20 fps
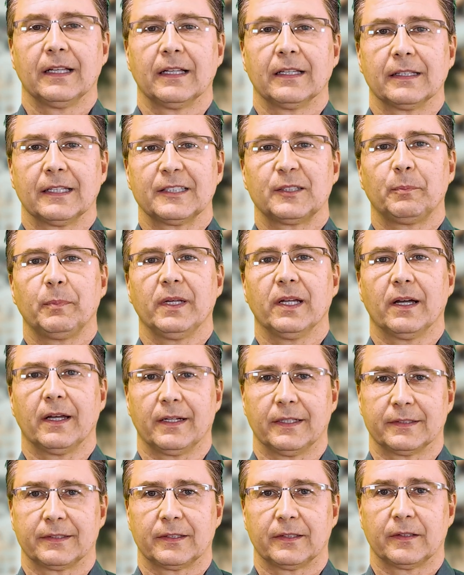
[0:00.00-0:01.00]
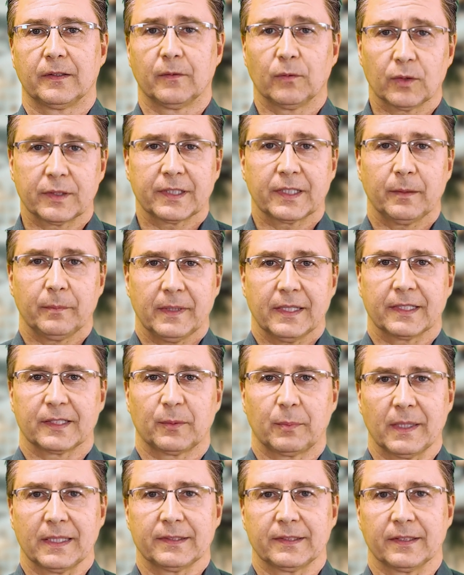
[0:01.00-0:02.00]
Let's be honest, divorce can be
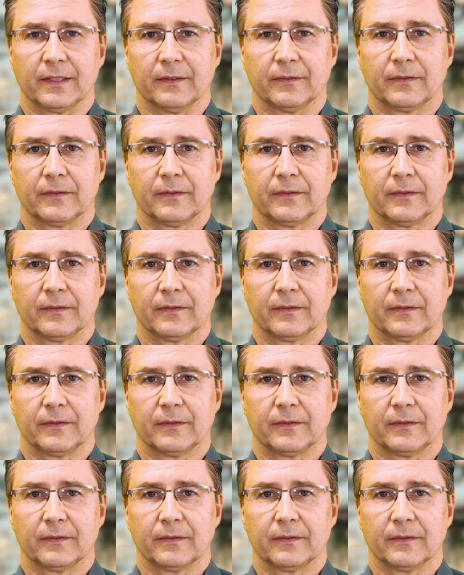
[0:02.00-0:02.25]
expensive,